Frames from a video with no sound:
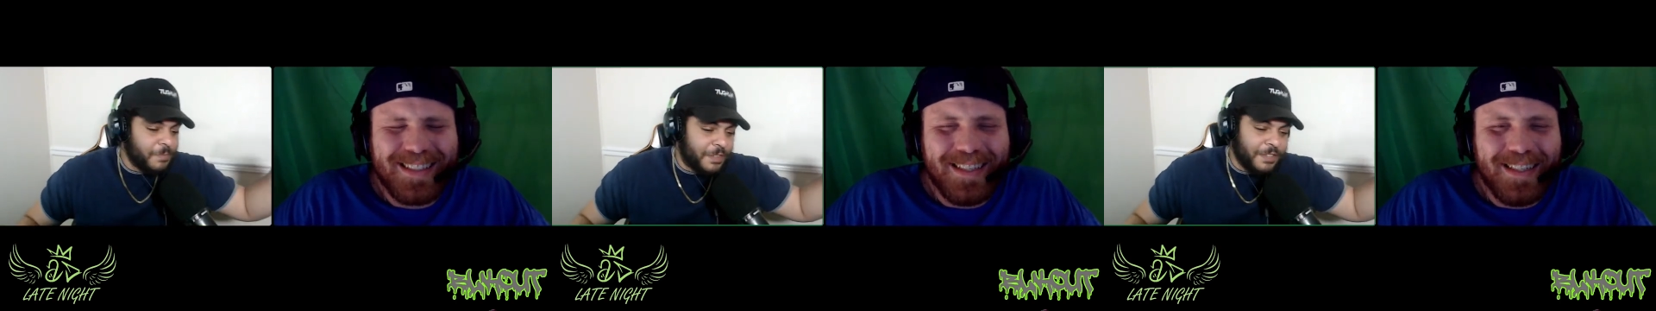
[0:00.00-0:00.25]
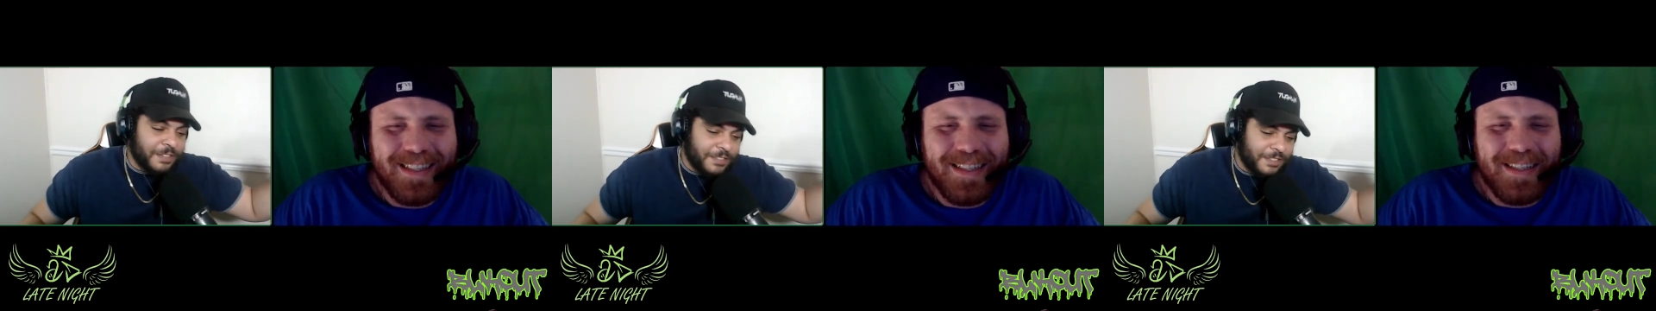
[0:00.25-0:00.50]

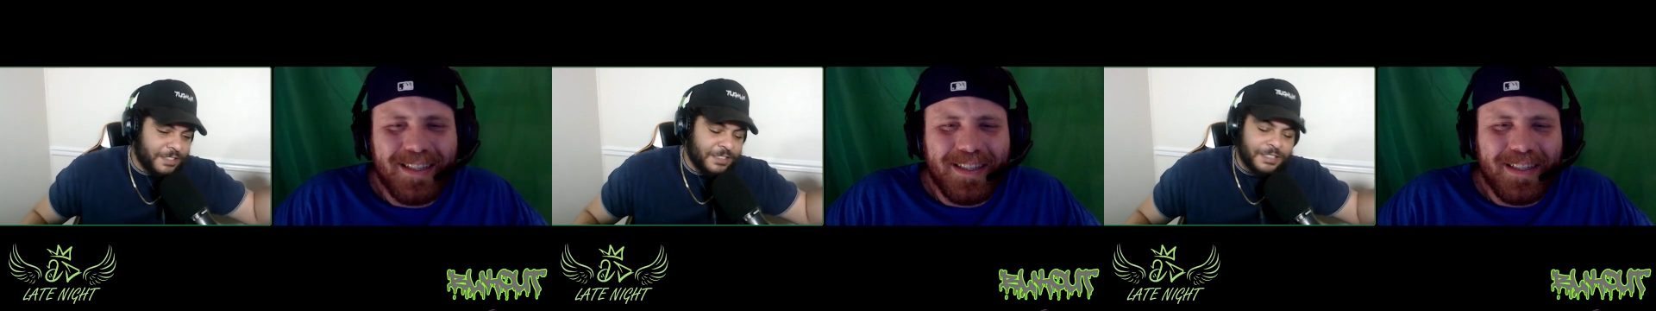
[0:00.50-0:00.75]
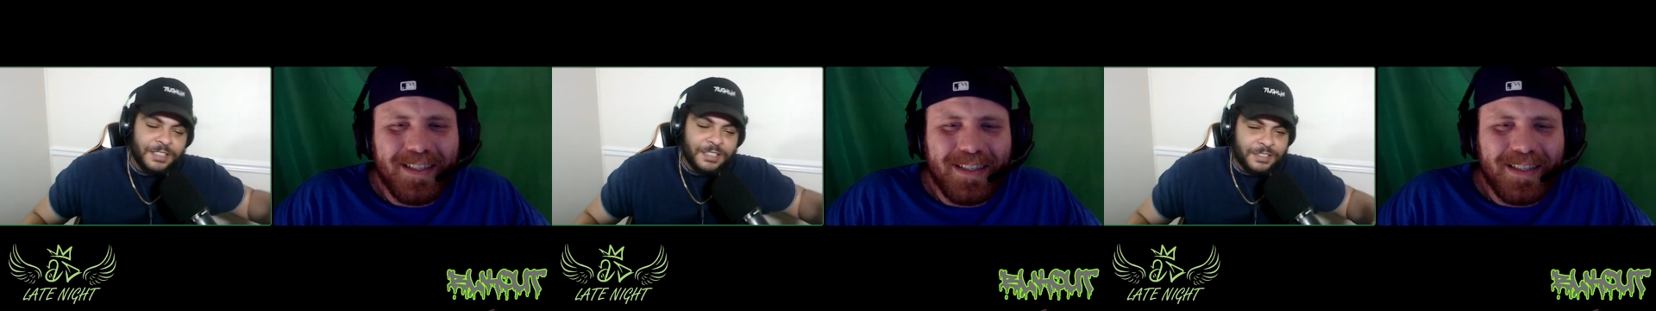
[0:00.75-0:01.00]
Speaker 1: the
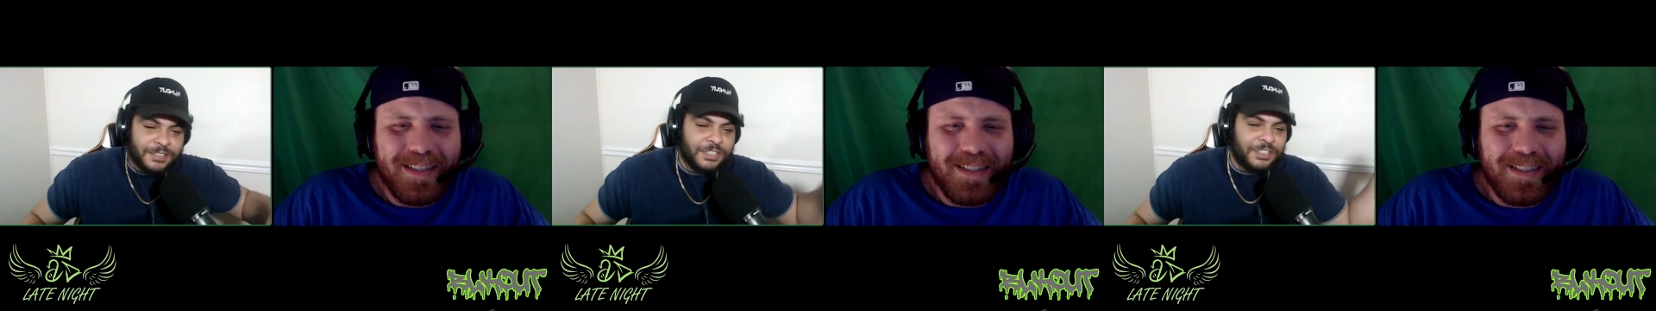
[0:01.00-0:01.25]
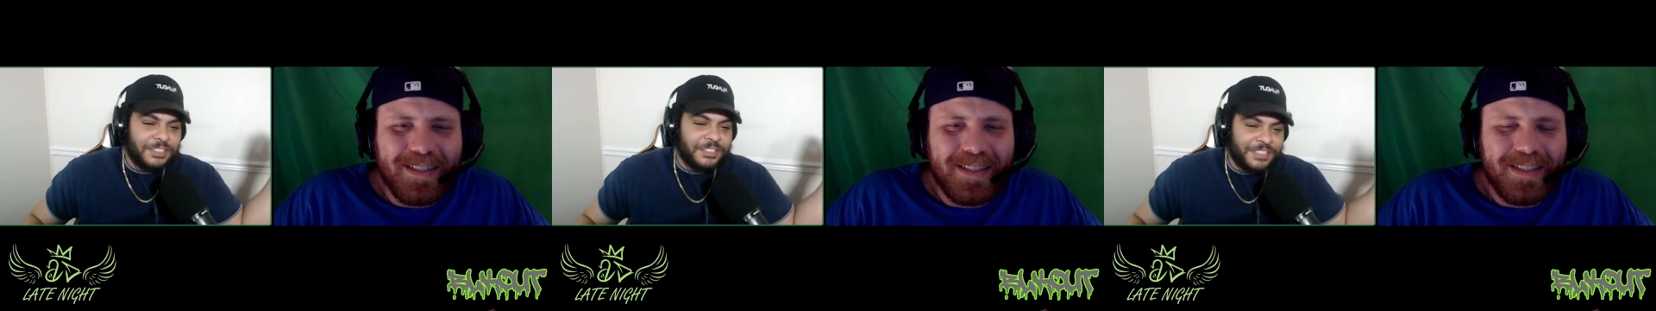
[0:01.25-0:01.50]
the
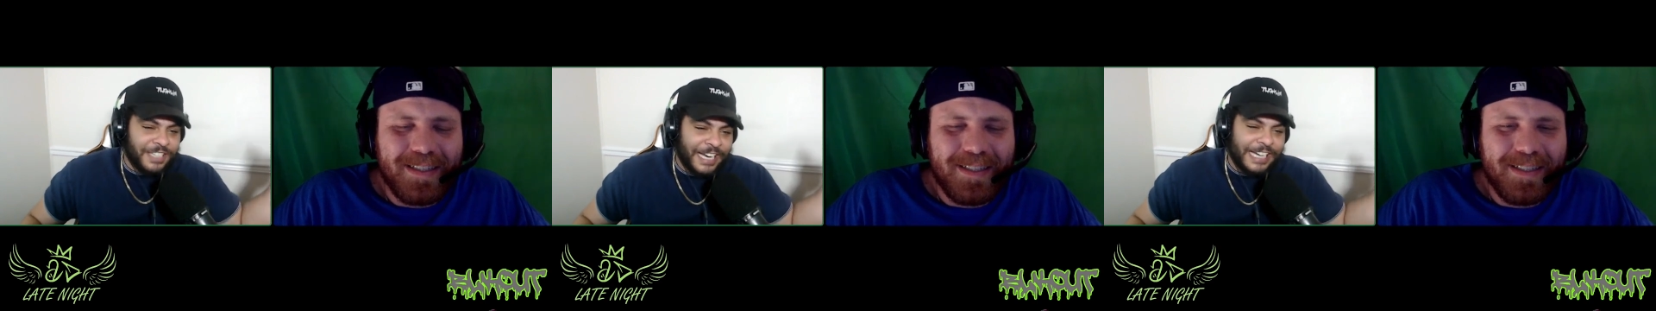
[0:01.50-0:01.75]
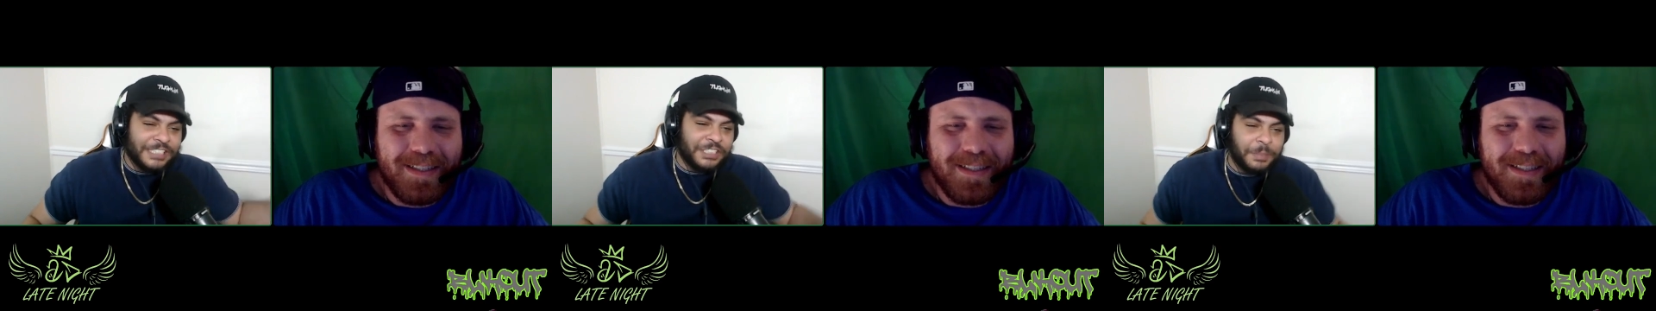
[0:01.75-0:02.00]
the A
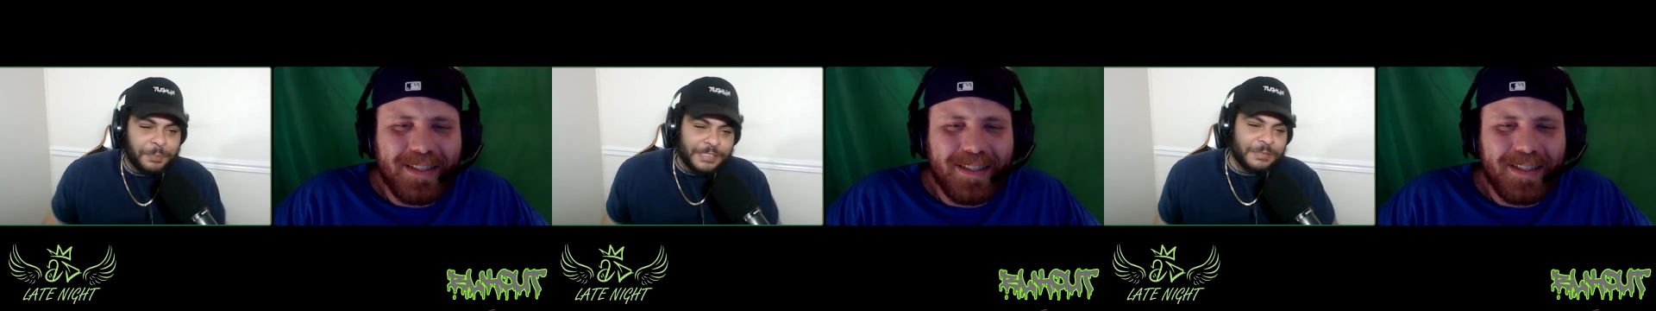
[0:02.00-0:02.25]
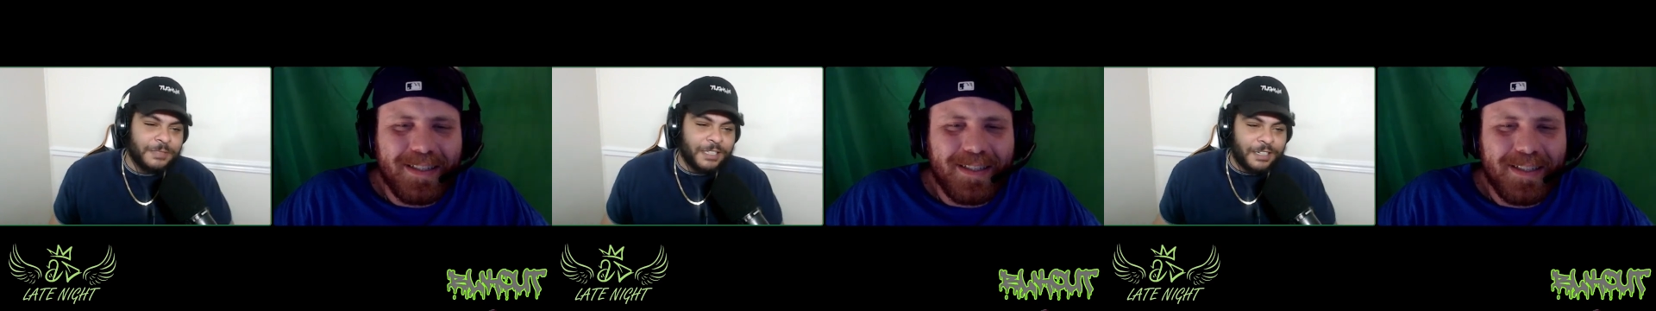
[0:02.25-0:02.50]
shit pissed
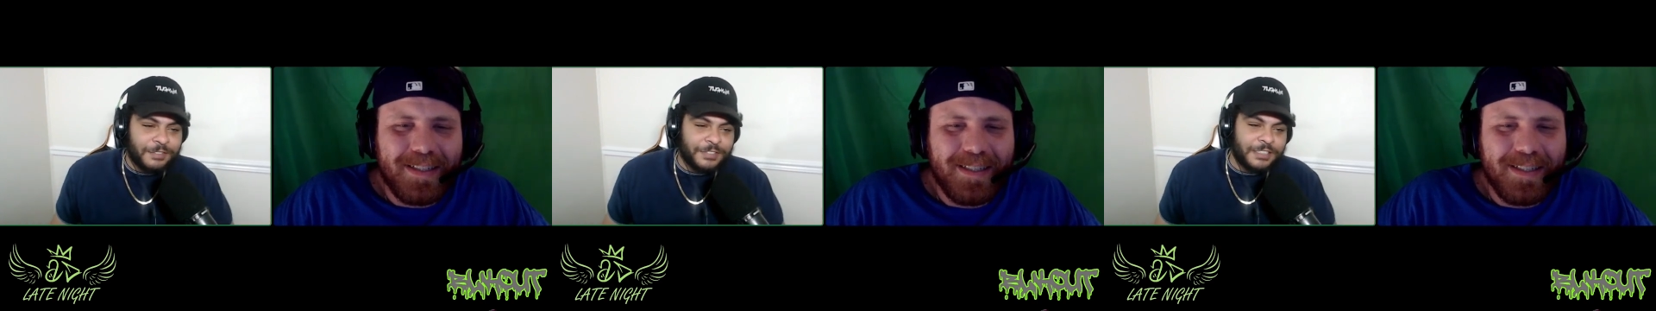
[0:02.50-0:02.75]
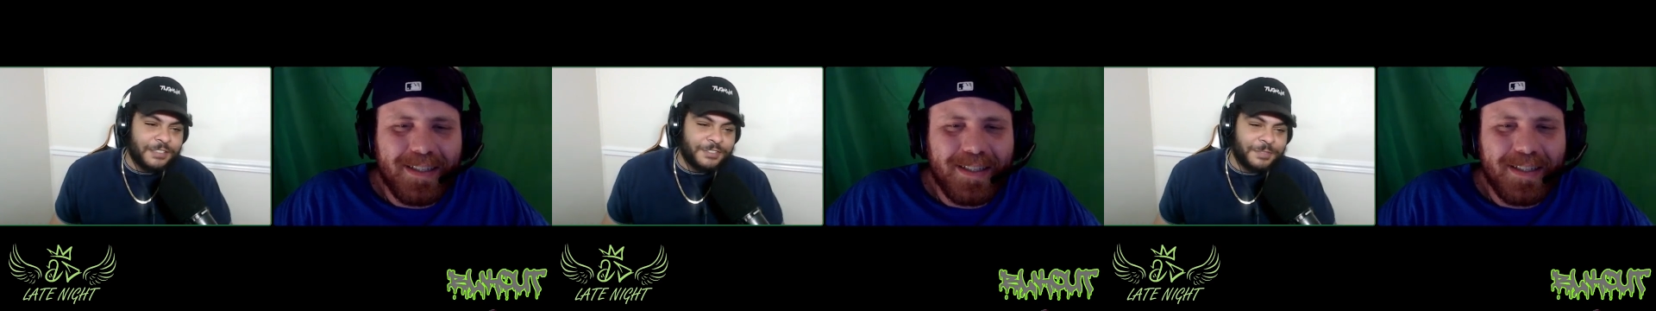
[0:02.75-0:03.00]
me off
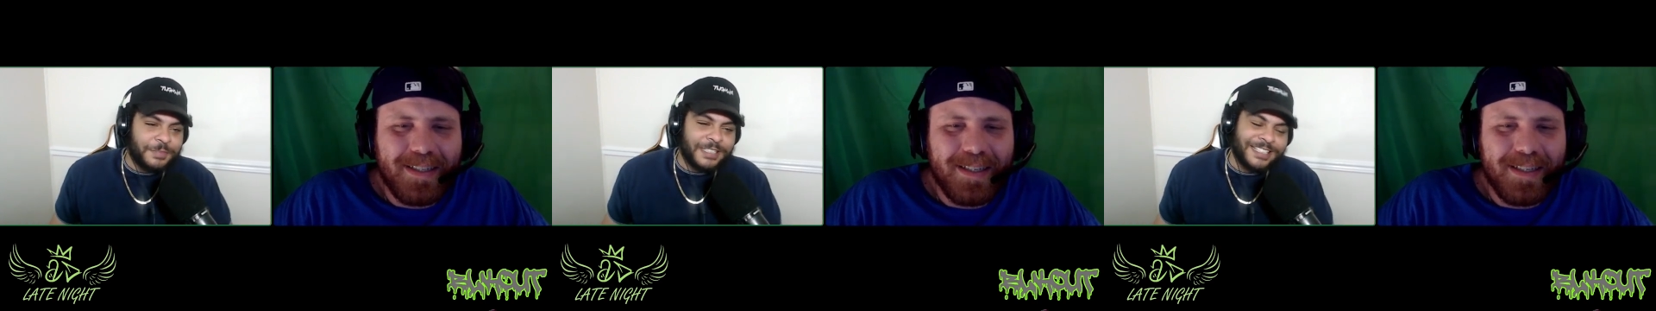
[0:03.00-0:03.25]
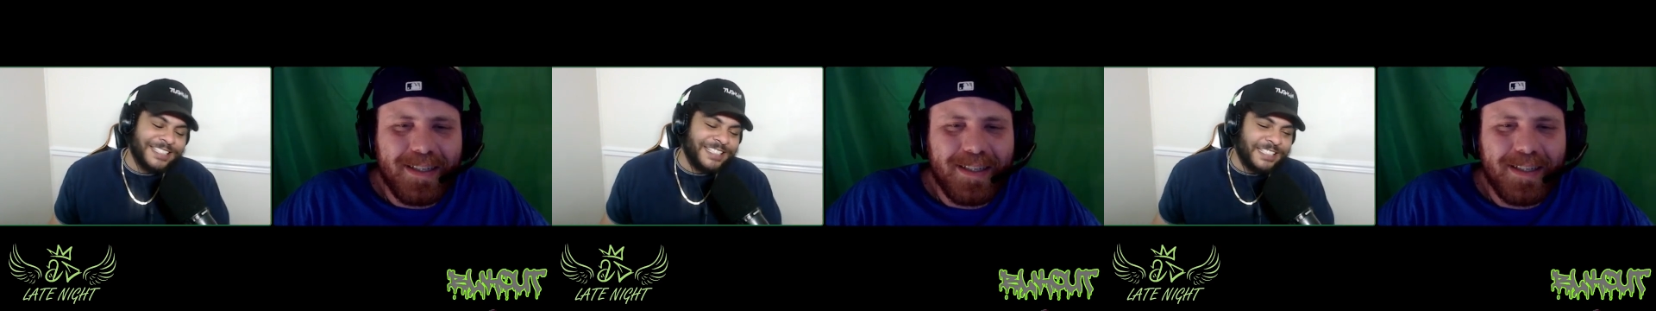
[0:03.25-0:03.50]
enough to be like,
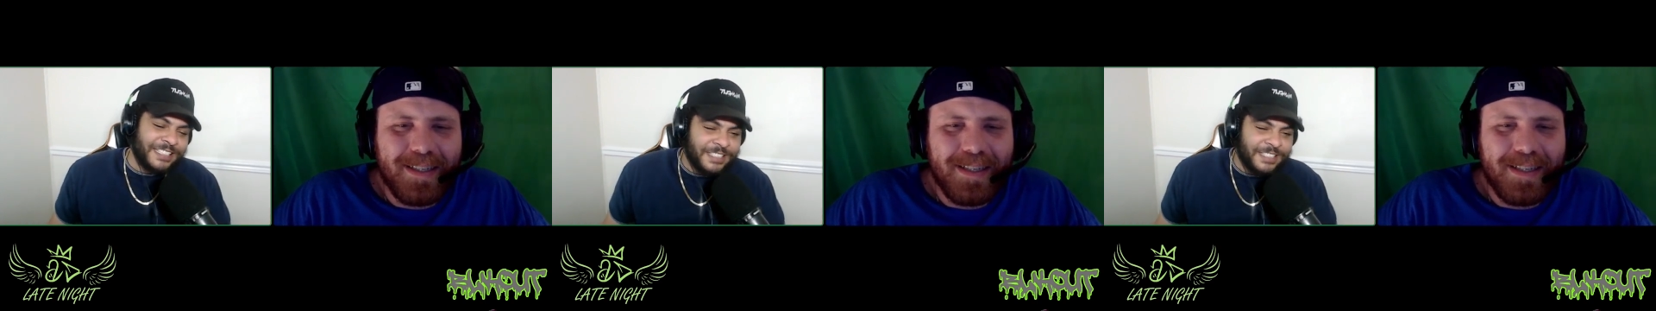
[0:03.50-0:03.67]
eh.